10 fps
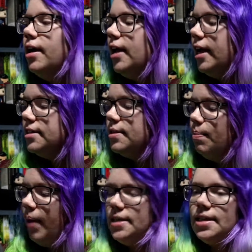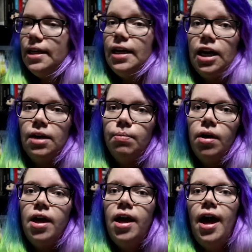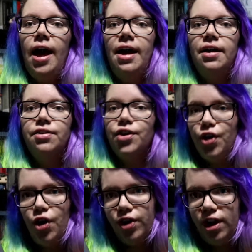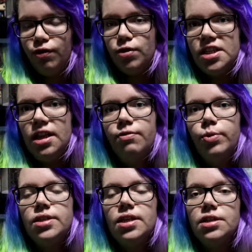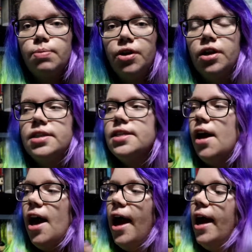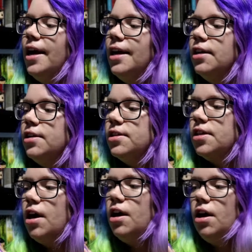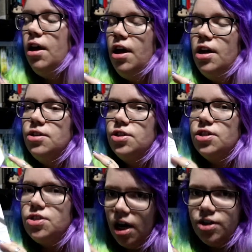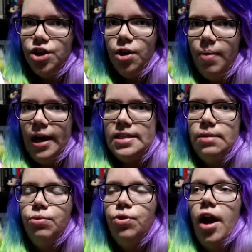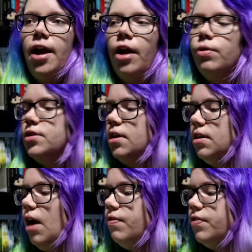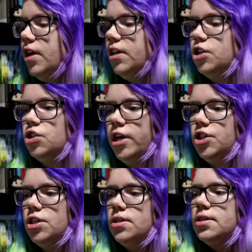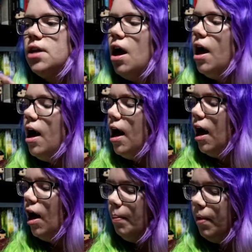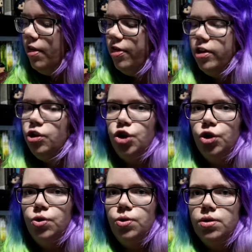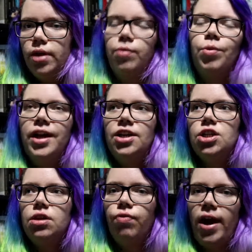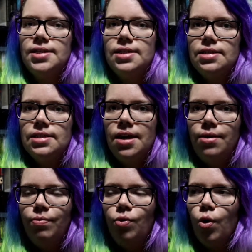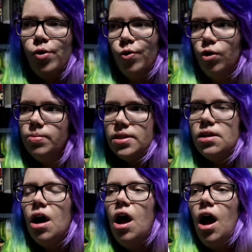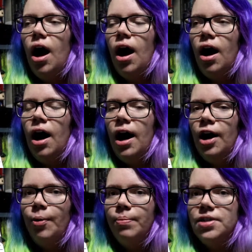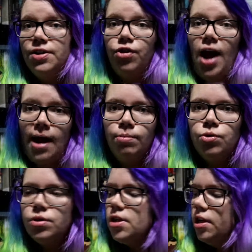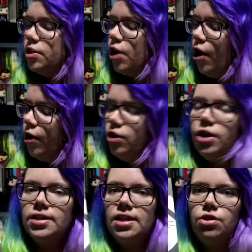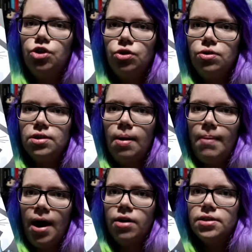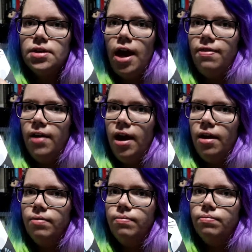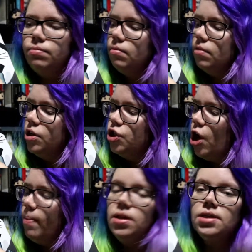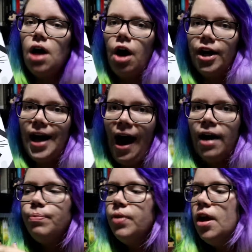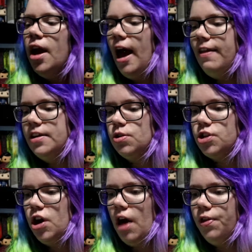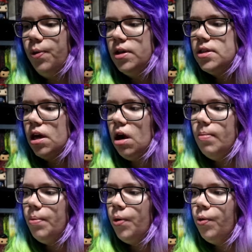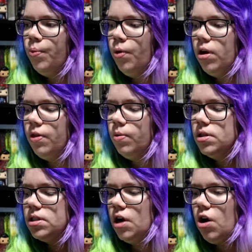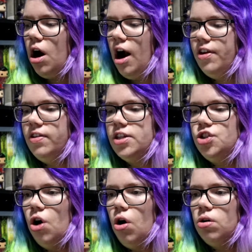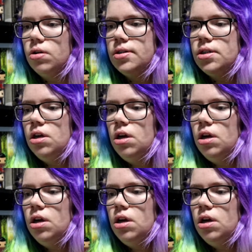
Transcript: it's basically him and the girl that he falls in love with experience, and it is such an amazing book. And I also love the illustrations. The Jews, like, well, each of the races or groups are different animals. So you can see the Jews are mouse, and then the Germans are a cat, and there's also other ones. I can't remember what other ones there are. I think there's dogs.